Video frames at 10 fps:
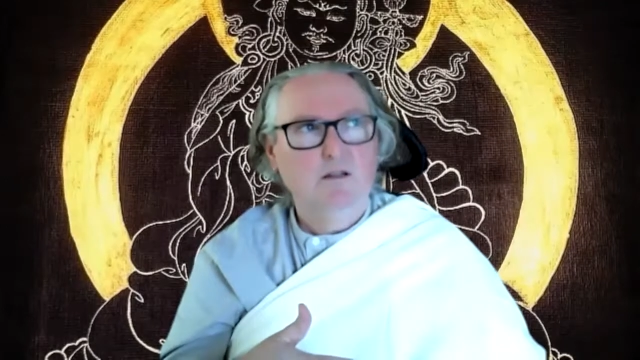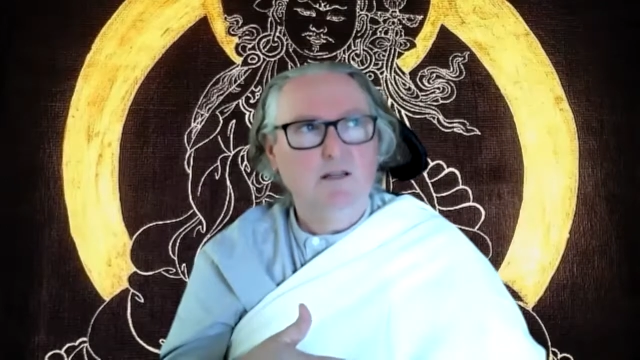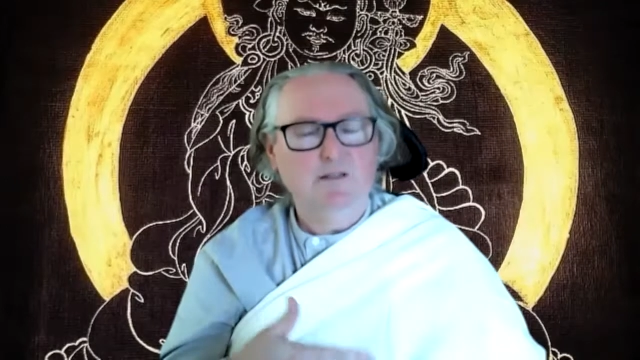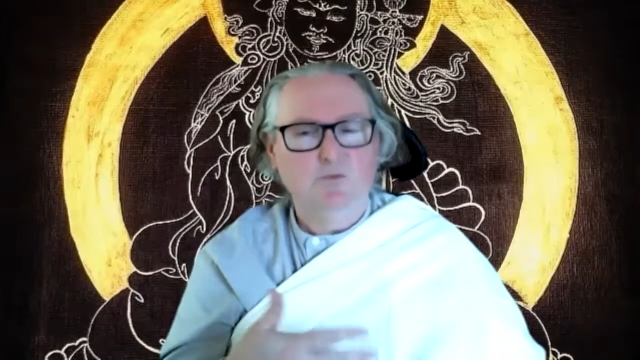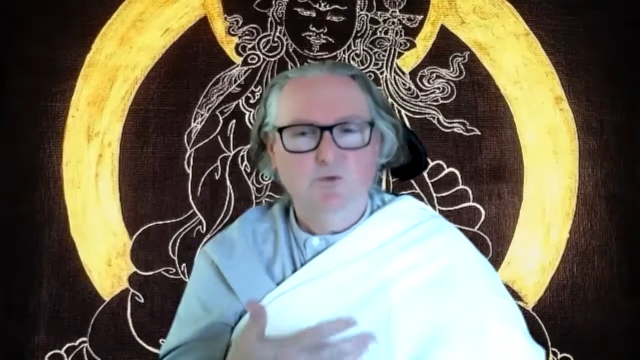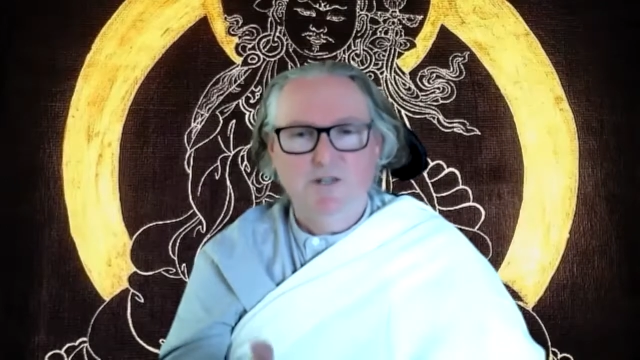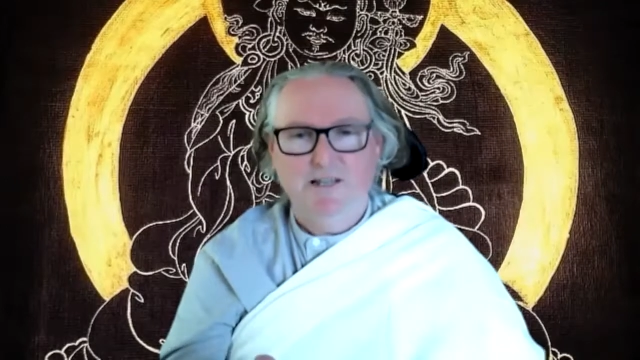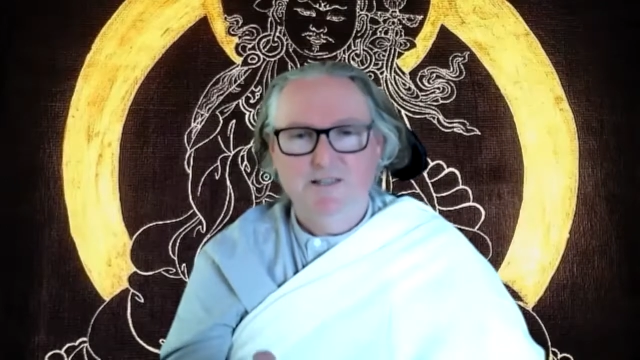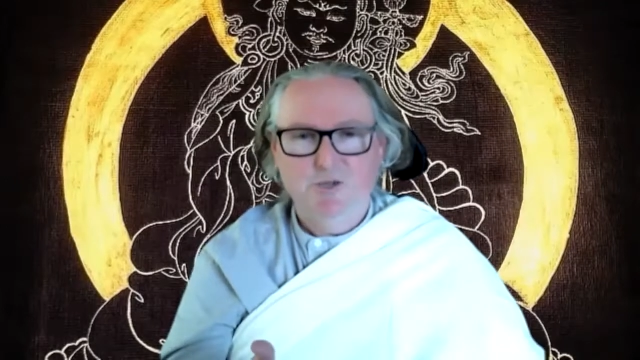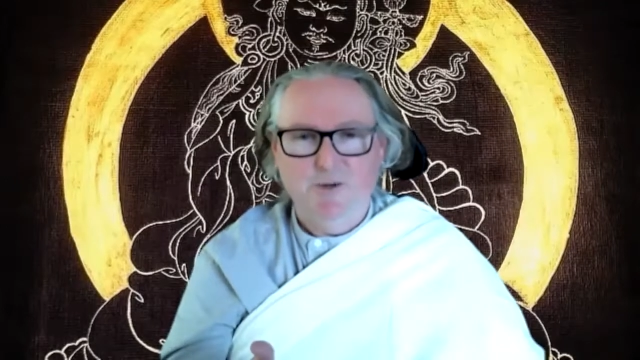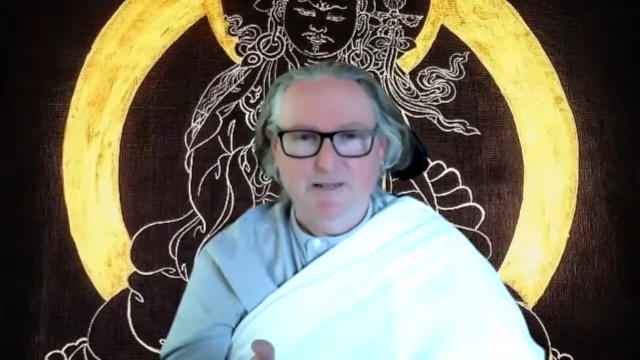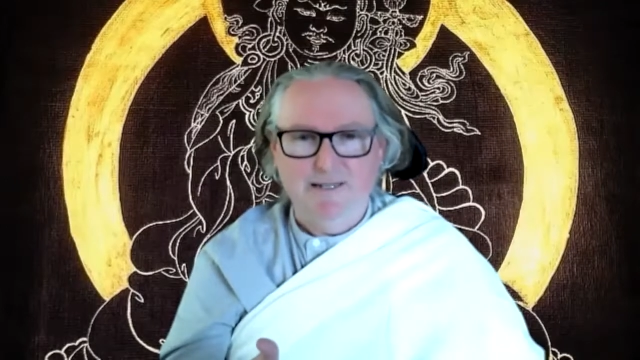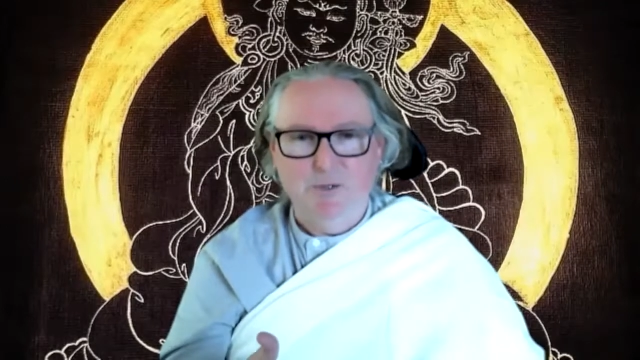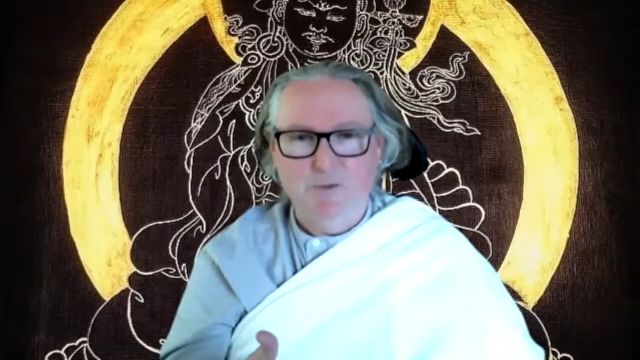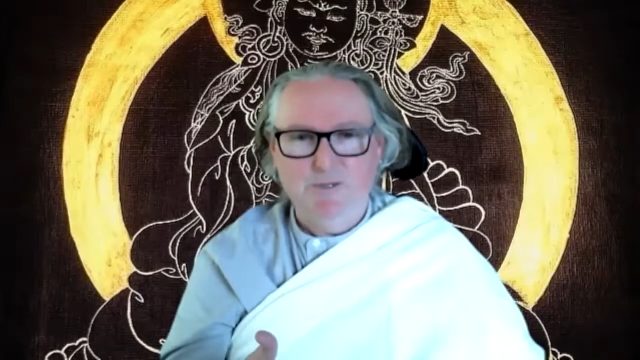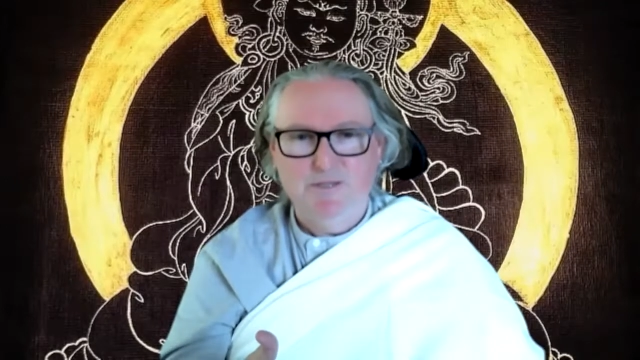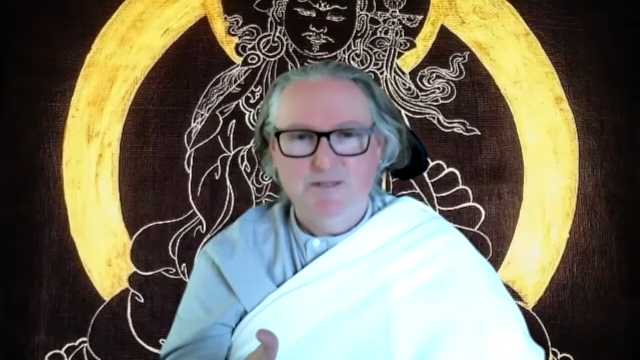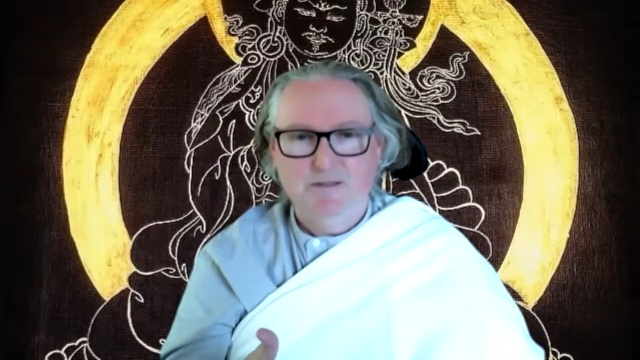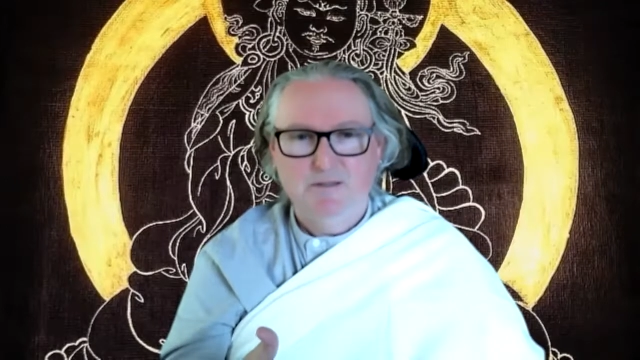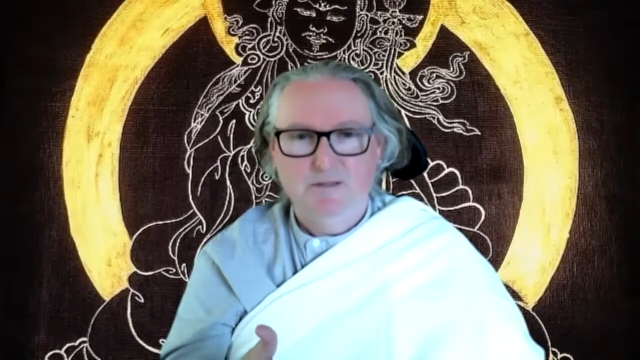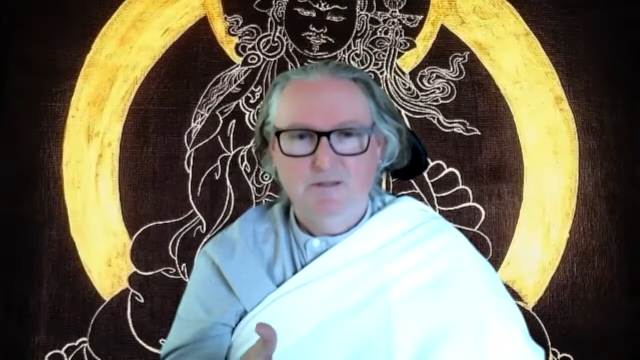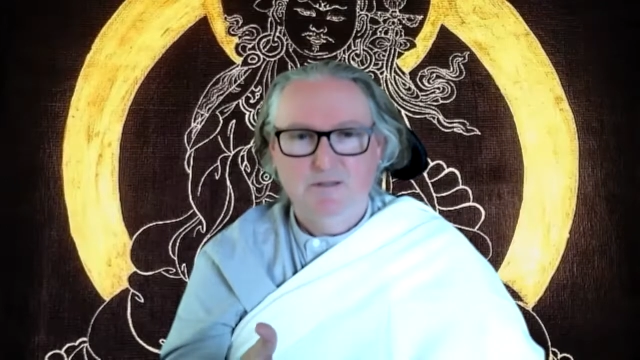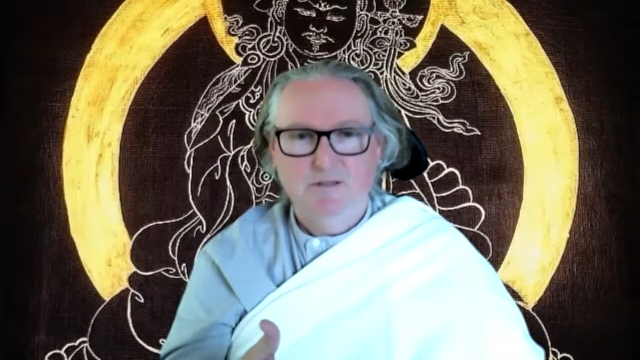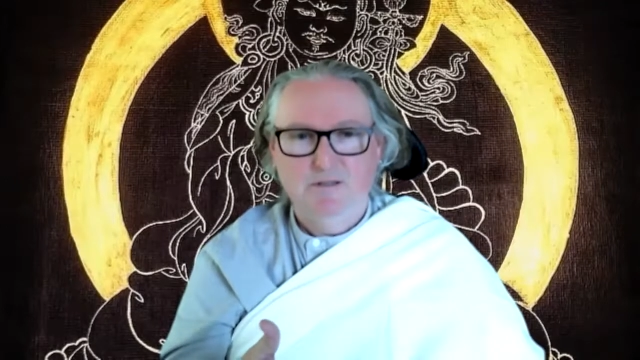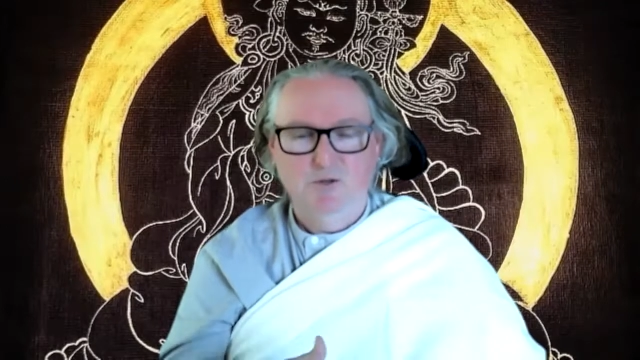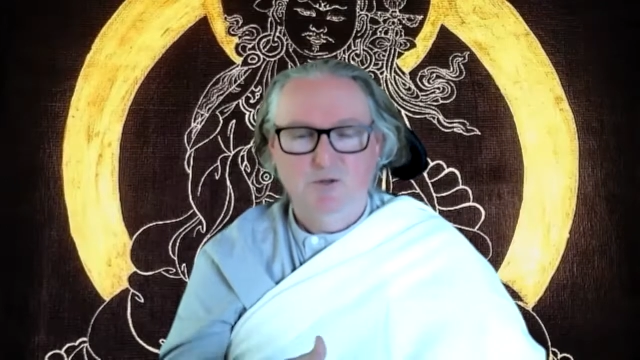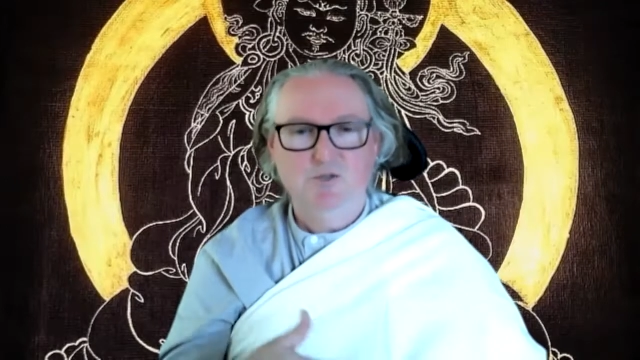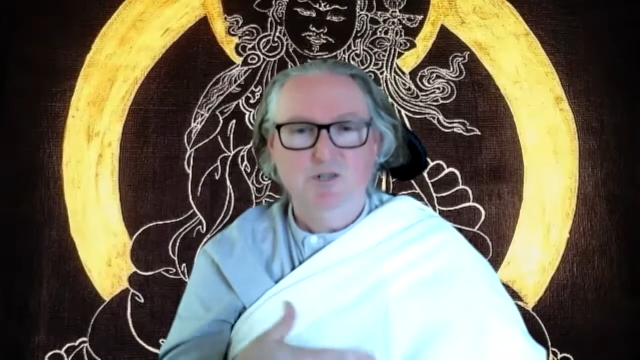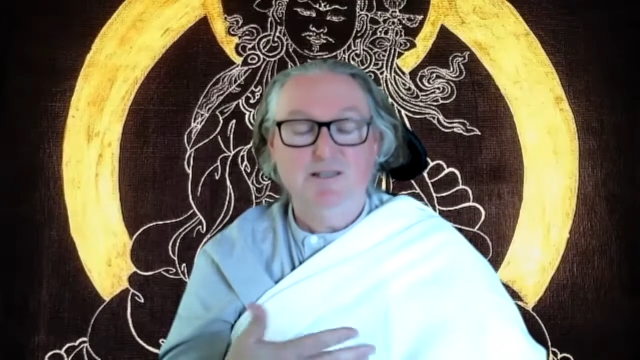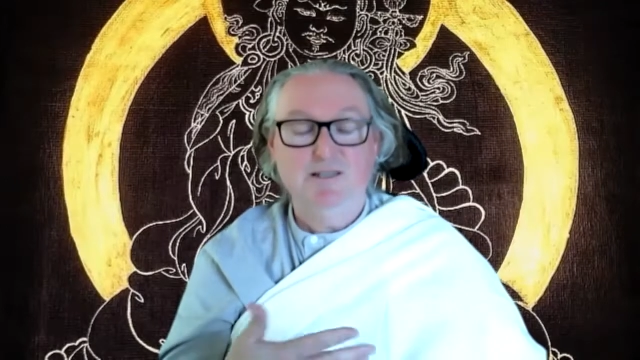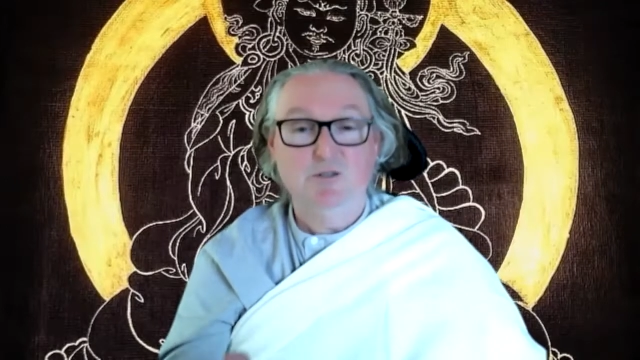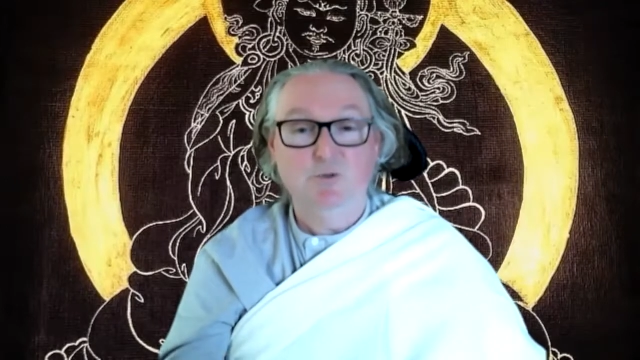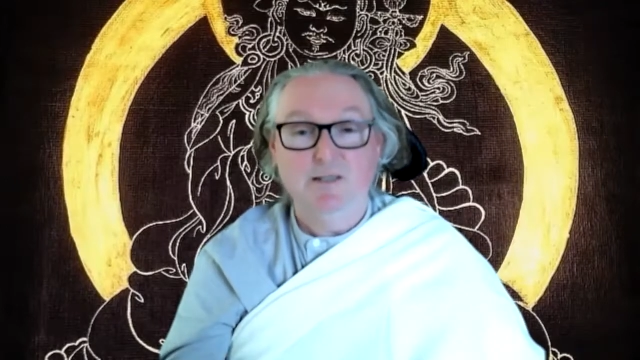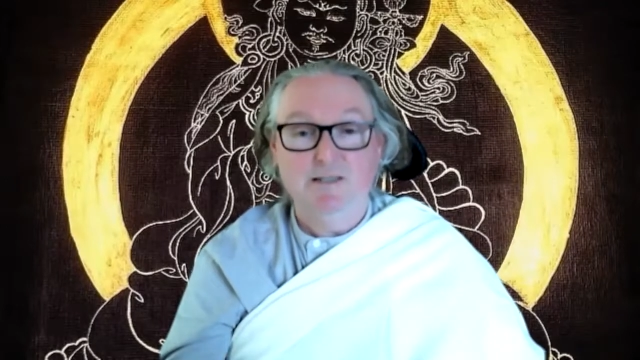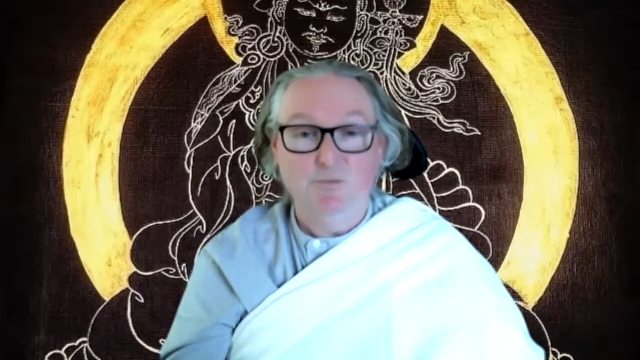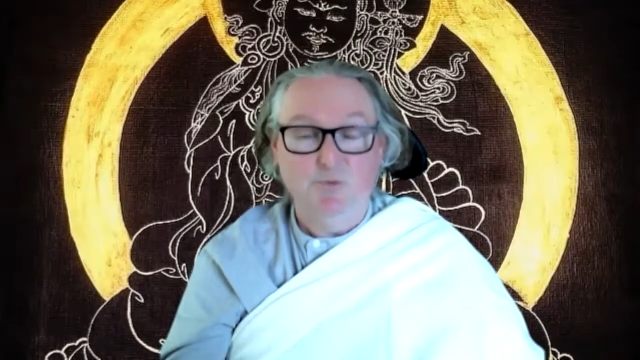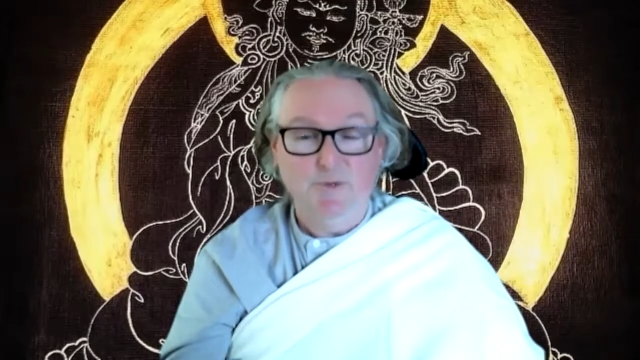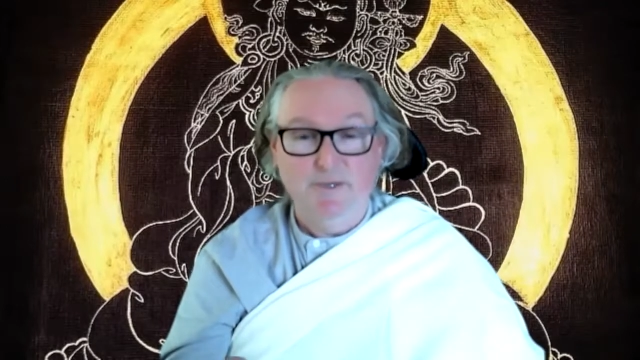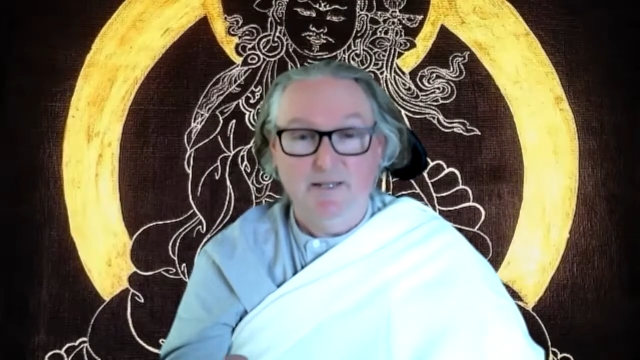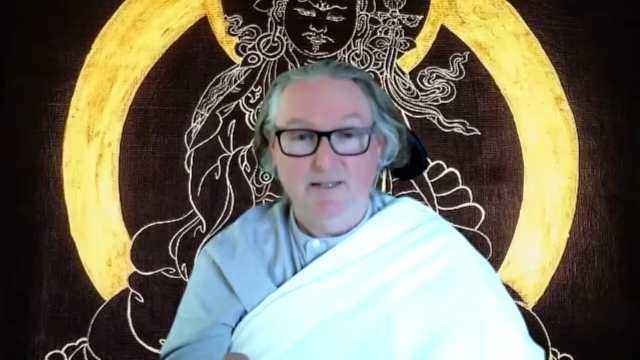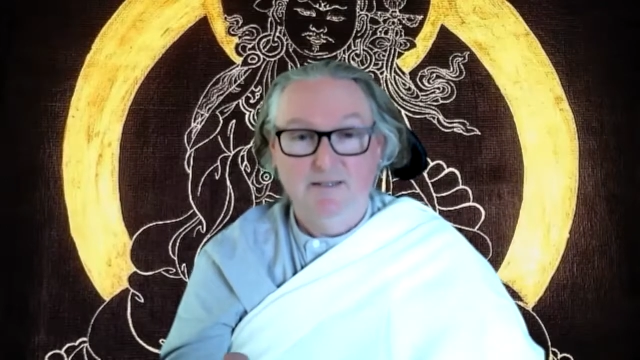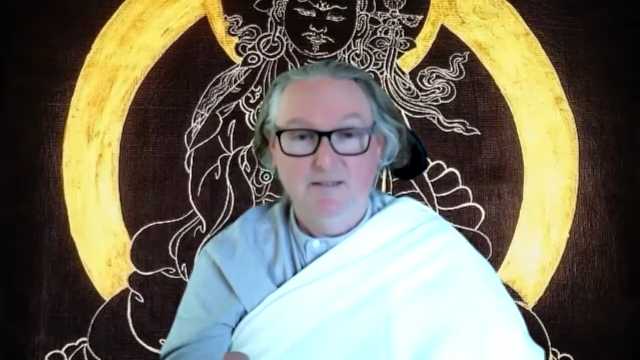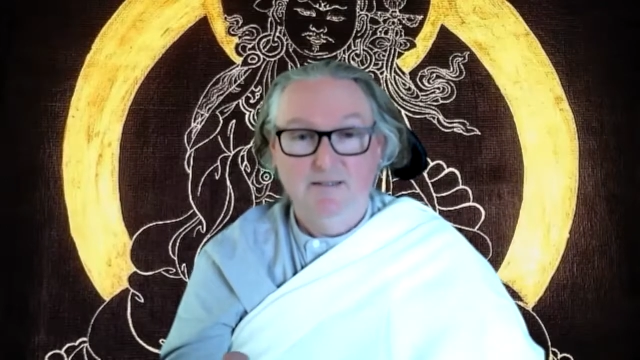it's a real challenge to our egos. Just doing a simple thing